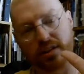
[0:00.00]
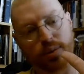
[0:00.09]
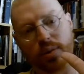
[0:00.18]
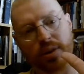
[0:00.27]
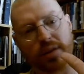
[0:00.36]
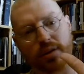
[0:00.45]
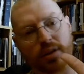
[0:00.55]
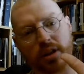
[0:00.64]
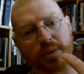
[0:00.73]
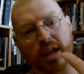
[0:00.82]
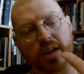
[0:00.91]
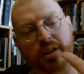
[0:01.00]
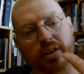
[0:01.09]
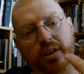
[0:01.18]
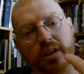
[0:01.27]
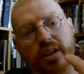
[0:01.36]
It won't ever come down
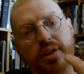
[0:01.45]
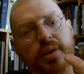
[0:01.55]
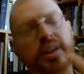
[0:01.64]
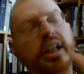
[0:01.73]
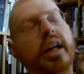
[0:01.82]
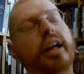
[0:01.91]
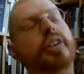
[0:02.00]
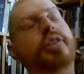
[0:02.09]
and, and hit you in the head.